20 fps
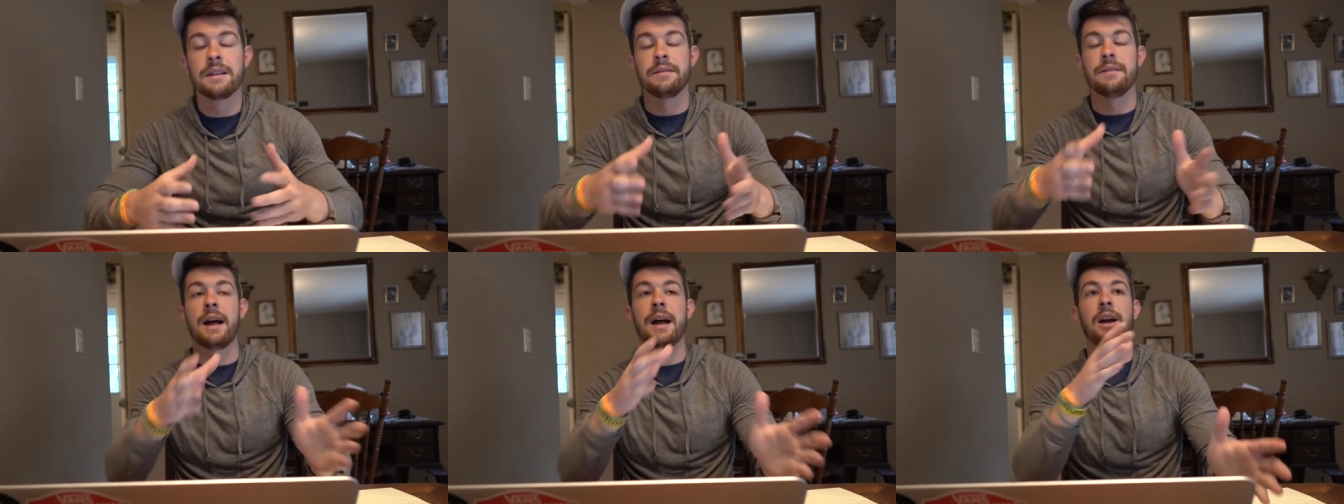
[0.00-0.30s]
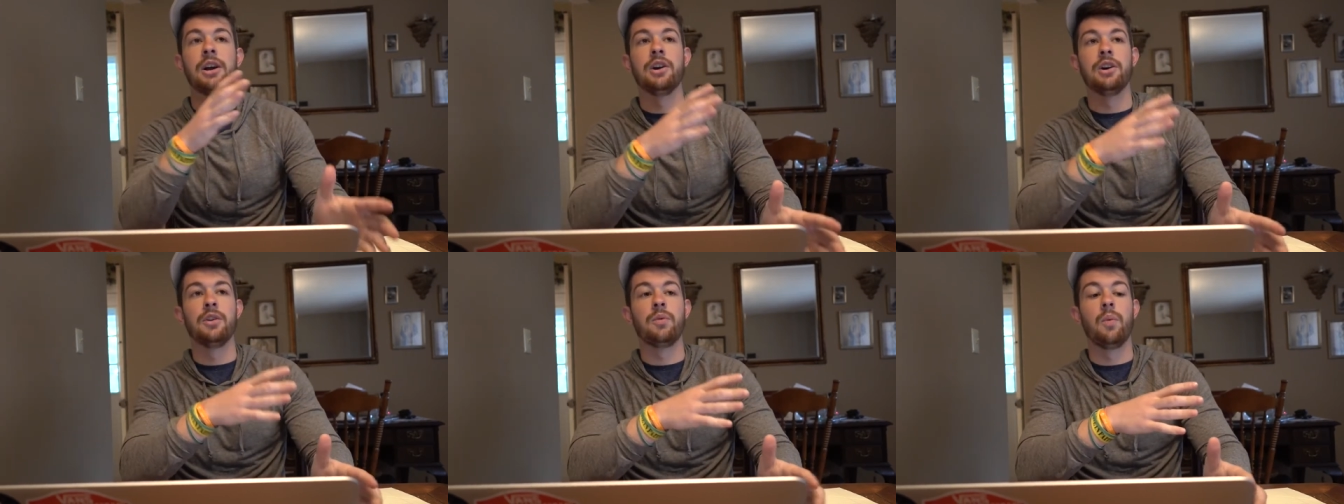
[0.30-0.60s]
it's
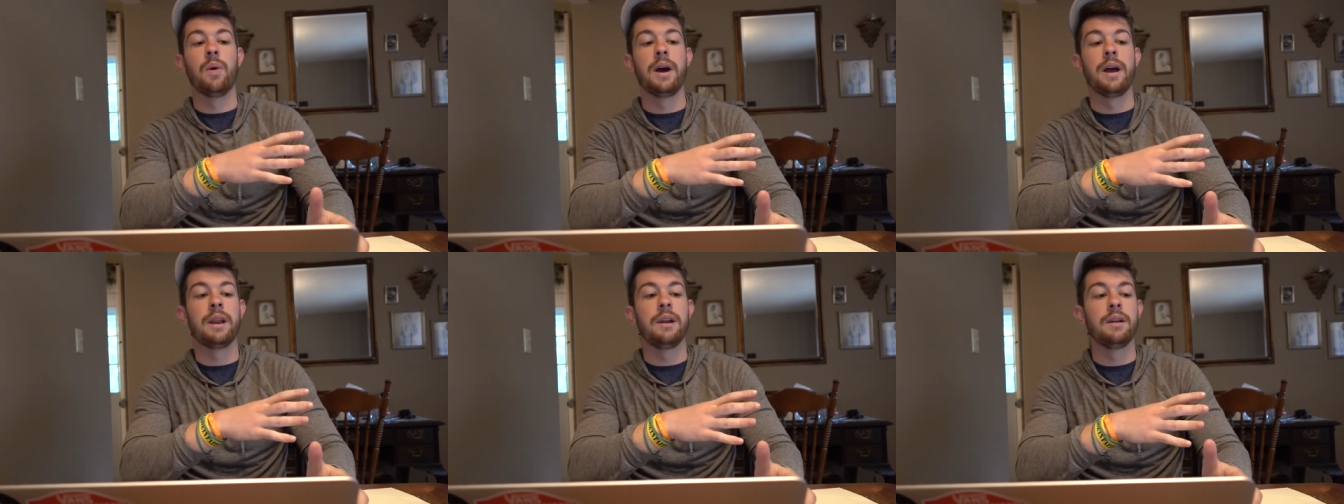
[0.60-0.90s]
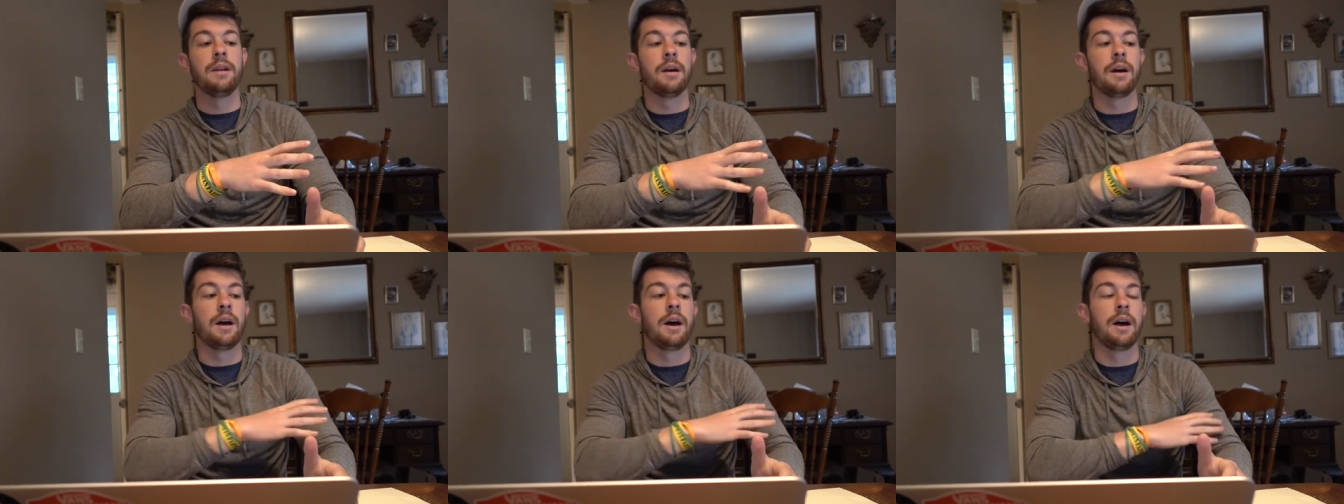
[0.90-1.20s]
not good
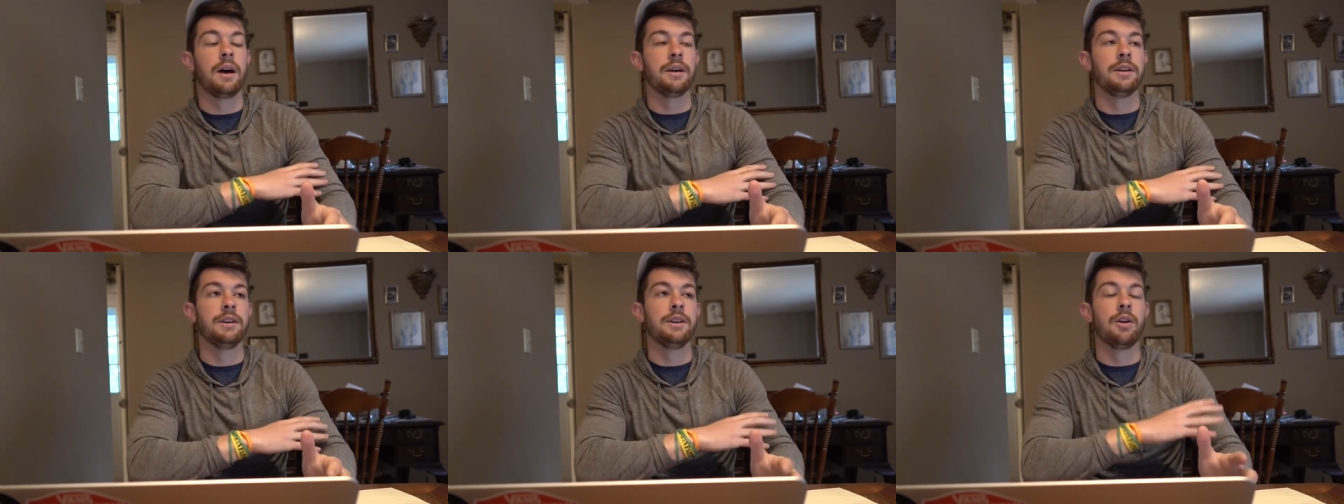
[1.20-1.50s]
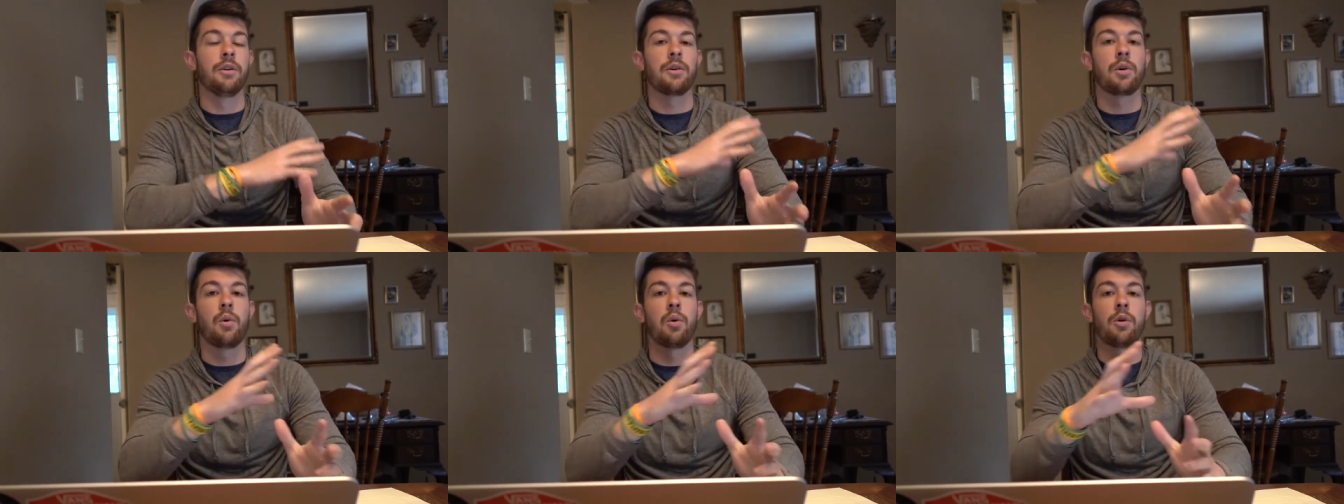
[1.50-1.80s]
when uh, you
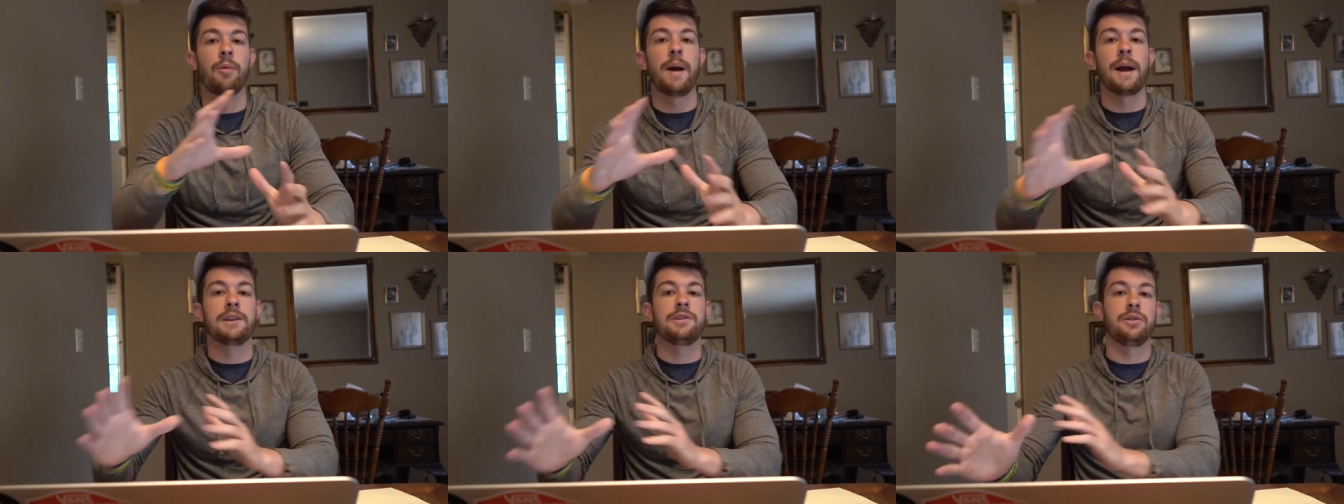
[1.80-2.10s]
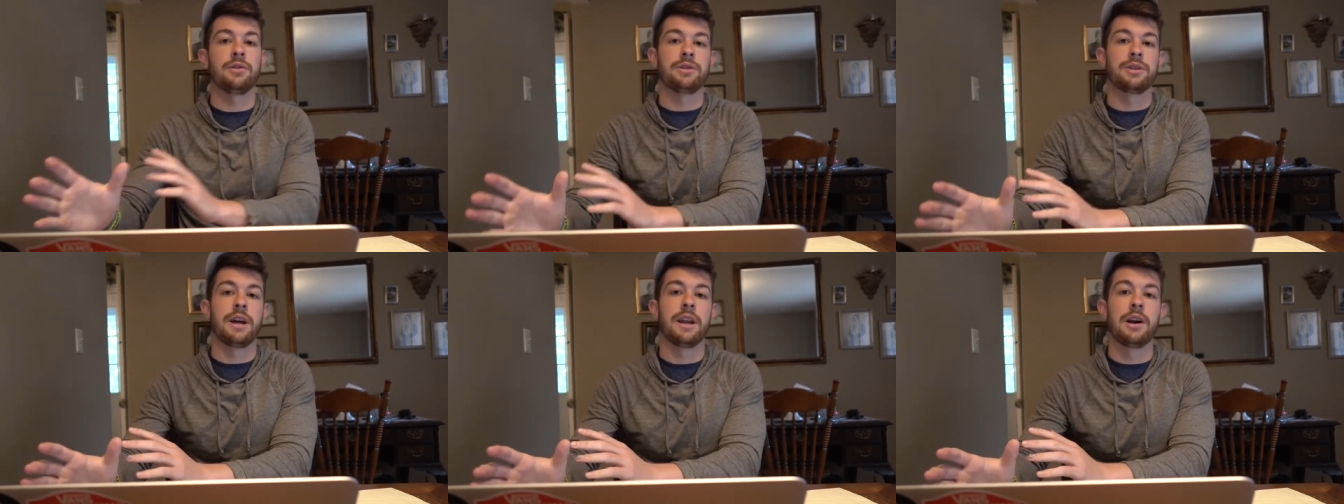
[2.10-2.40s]
know the quarterback starts